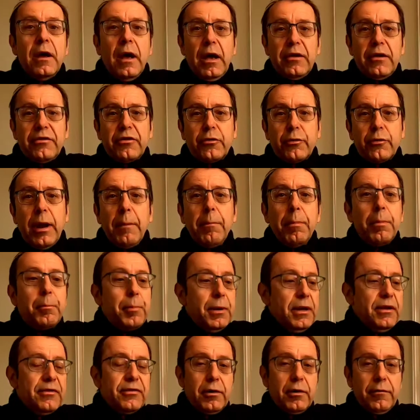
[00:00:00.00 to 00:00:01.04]
A scrap
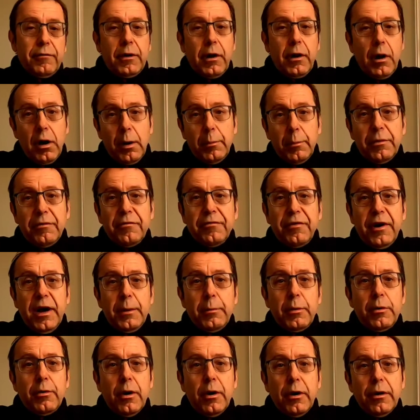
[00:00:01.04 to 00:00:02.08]
piece of carbon
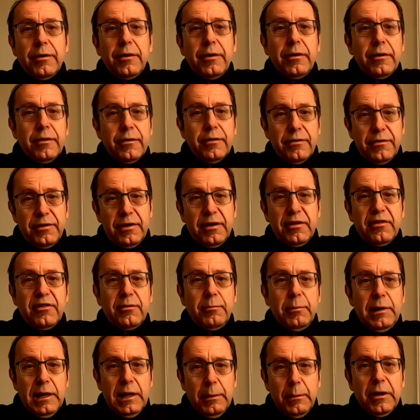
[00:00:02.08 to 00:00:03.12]
fiber rod,
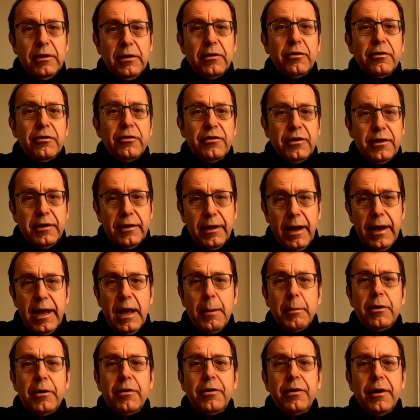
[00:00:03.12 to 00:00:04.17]
6 millimeters in
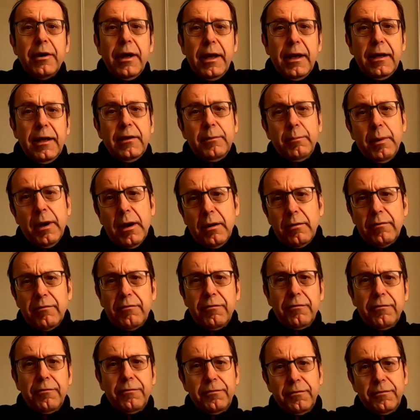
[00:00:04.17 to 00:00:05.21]
diameter and about
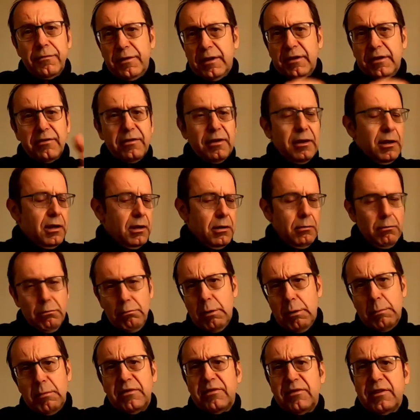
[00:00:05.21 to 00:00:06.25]
60,
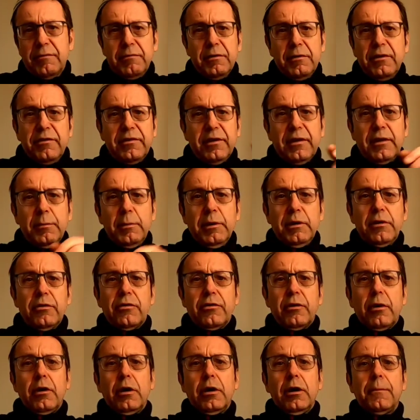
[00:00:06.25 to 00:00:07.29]
maybe 70
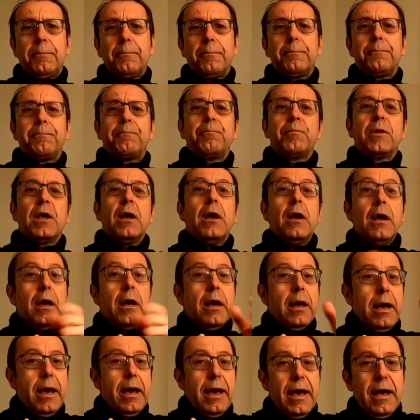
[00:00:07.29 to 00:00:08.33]
centimeters long.
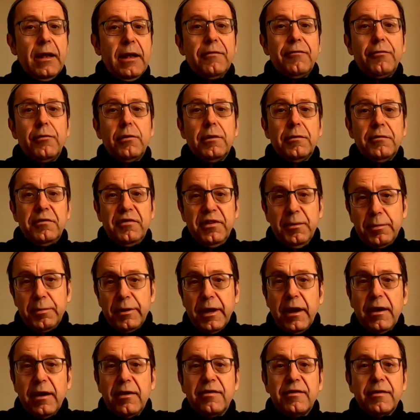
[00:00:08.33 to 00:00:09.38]
A handful of zip
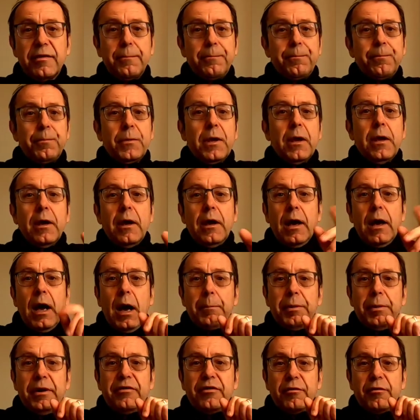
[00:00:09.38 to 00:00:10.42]
ties.
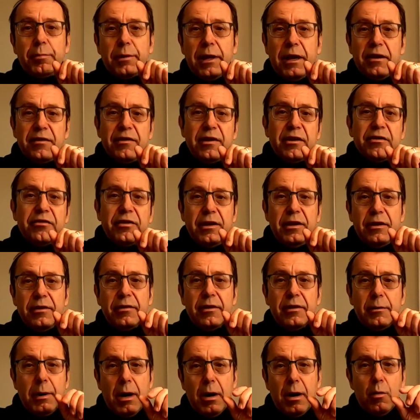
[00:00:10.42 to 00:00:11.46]
A piece of plastic sheet,
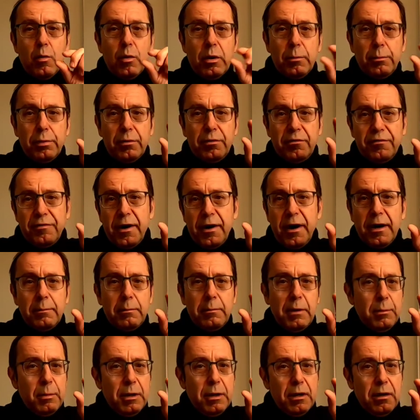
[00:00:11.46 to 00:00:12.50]
about 1.5,
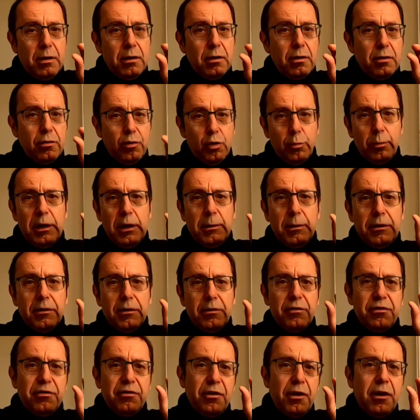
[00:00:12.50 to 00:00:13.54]
maybe 2
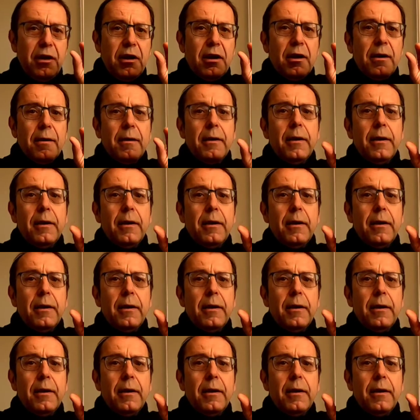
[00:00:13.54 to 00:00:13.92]
millimeters thick.